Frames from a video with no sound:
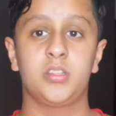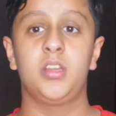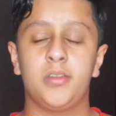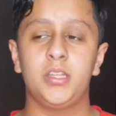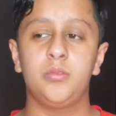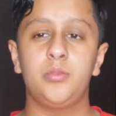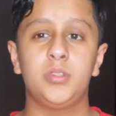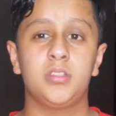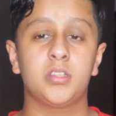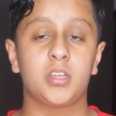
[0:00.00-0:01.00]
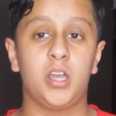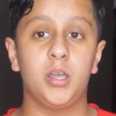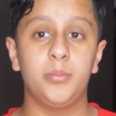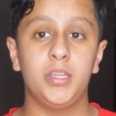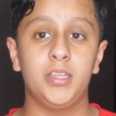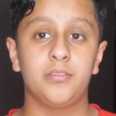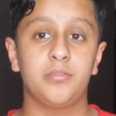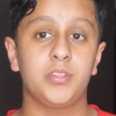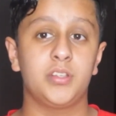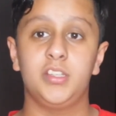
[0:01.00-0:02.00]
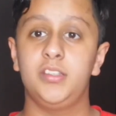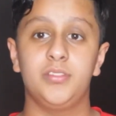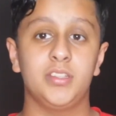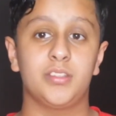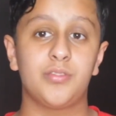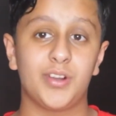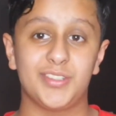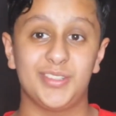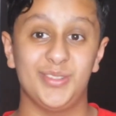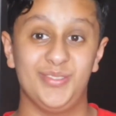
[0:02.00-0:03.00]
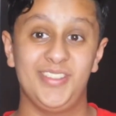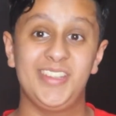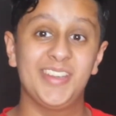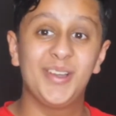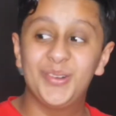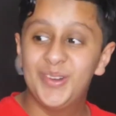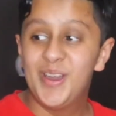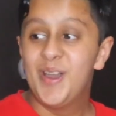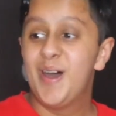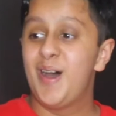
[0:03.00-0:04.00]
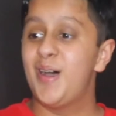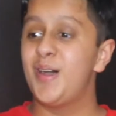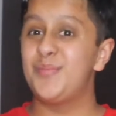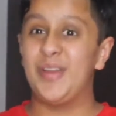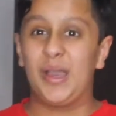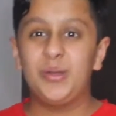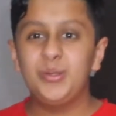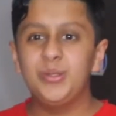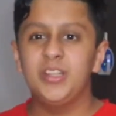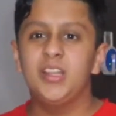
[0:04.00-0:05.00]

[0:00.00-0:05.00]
If anyone wants to comment, if you're even this far into the video, about